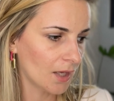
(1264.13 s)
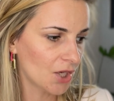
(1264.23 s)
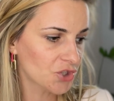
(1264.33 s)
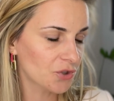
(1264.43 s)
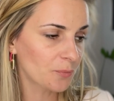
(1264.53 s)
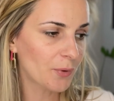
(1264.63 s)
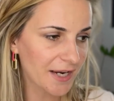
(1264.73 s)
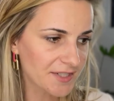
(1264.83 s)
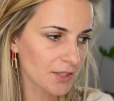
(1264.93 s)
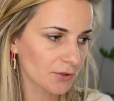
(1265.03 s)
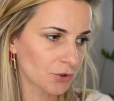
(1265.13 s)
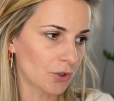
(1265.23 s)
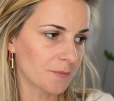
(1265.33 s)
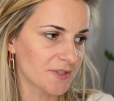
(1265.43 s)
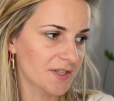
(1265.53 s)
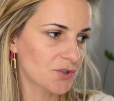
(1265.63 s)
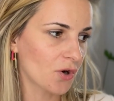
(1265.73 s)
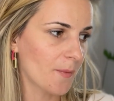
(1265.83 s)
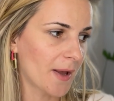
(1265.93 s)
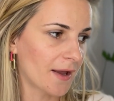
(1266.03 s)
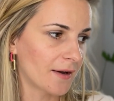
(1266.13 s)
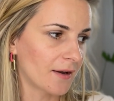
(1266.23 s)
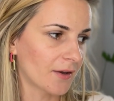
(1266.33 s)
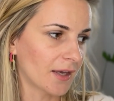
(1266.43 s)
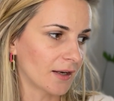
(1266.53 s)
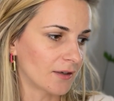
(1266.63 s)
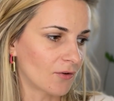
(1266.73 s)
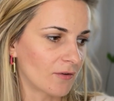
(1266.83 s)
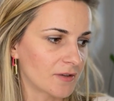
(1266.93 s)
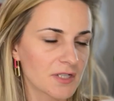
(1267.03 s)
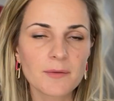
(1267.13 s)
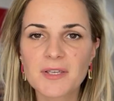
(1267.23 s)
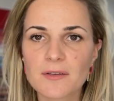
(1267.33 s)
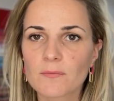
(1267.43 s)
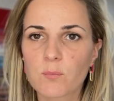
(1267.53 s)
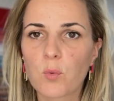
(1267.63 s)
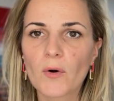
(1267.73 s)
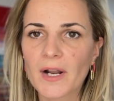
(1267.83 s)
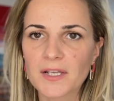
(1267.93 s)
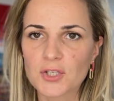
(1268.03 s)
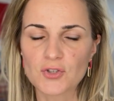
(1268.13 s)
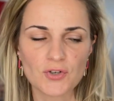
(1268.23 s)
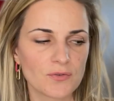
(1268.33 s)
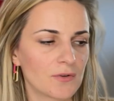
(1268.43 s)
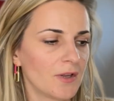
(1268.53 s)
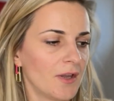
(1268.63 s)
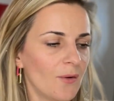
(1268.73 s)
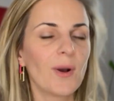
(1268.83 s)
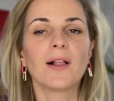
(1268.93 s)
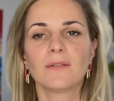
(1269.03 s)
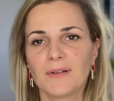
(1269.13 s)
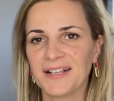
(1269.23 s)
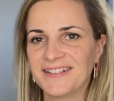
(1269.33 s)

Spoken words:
So in practical terms, let's talk about, okay, Narova, tell me what I need to do. Well,